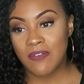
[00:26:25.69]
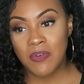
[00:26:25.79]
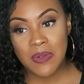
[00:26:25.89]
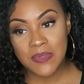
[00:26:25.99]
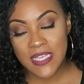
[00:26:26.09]

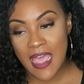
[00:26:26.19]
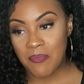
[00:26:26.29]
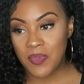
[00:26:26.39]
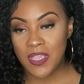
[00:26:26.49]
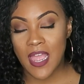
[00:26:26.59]
Everyone was
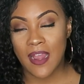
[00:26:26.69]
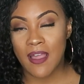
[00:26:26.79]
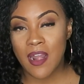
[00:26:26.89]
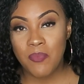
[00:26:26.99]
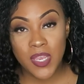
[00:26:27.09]
happy. I
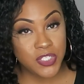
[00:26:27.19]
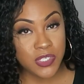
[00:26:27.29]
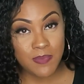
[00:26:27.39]
got our pictures